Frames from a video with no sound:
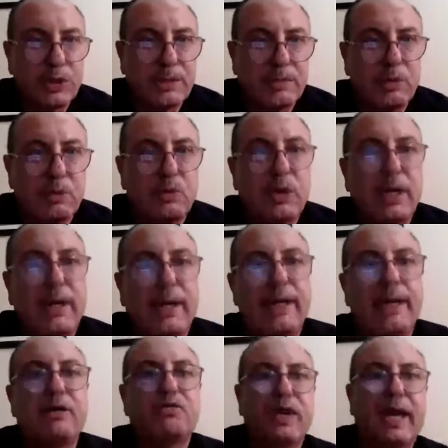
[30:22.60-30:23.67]
blue
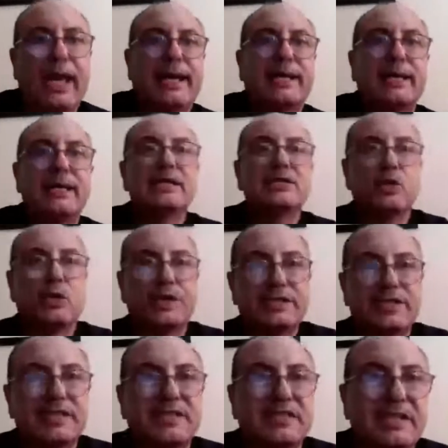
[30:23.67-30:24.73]
flag. So
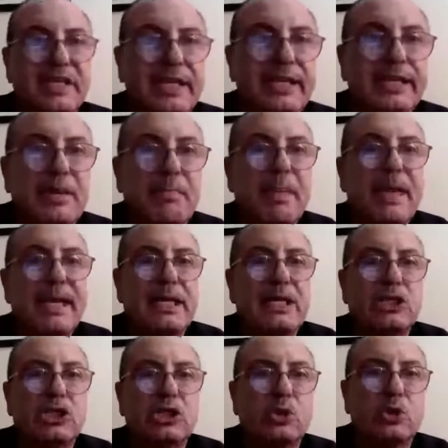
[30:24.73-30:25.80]
this is the main
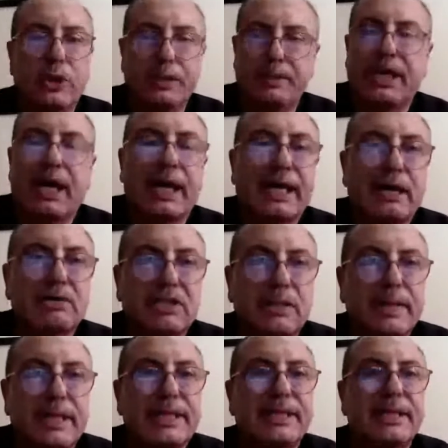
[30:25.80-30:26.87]
issue here.
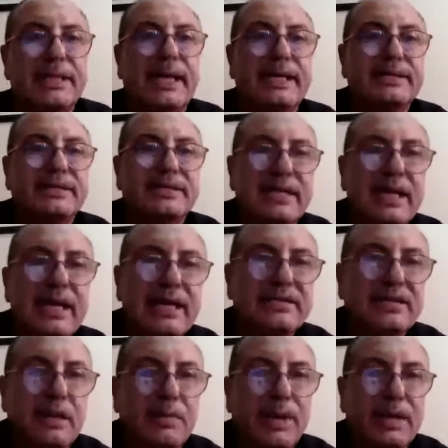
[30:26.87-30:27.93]
Accountability is
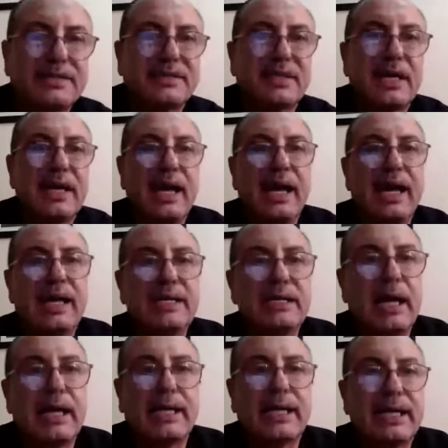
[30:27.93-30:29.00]
a must, and
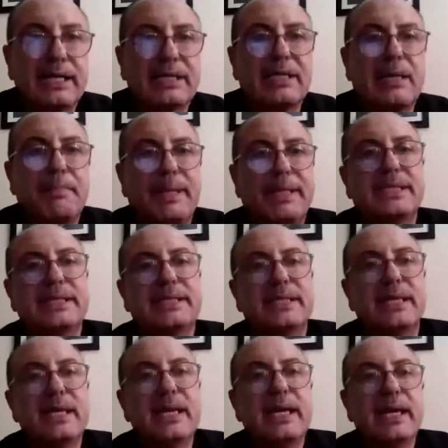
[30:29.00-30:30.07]
I cannot imagine
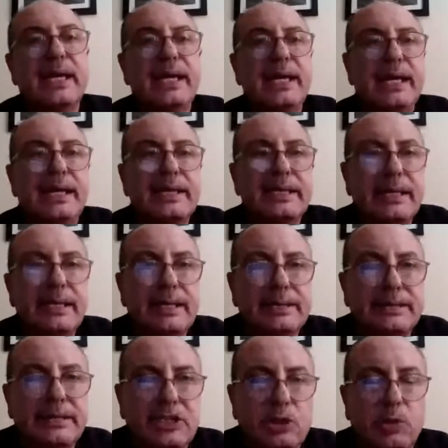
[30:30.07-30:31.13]
a
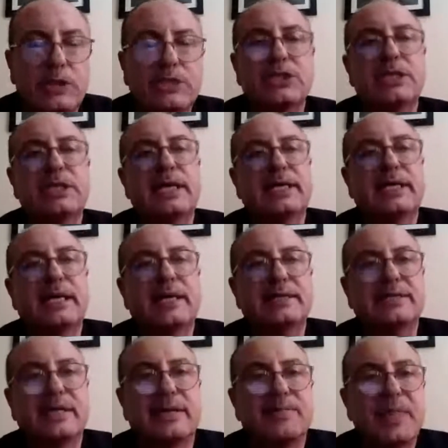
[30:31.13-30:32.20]
situation like
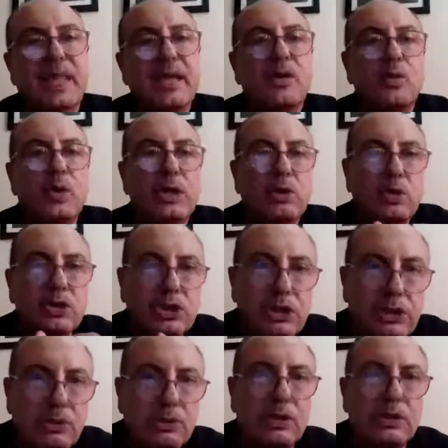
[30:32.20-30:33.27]
Gaza will
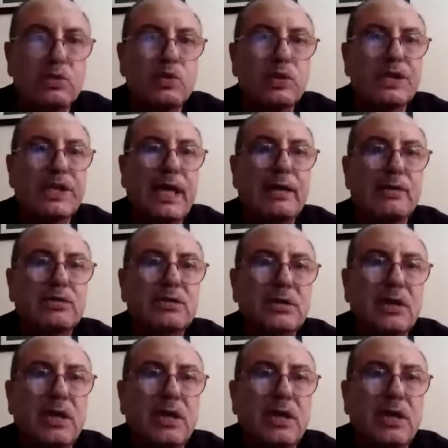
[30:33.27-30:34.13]
continue on without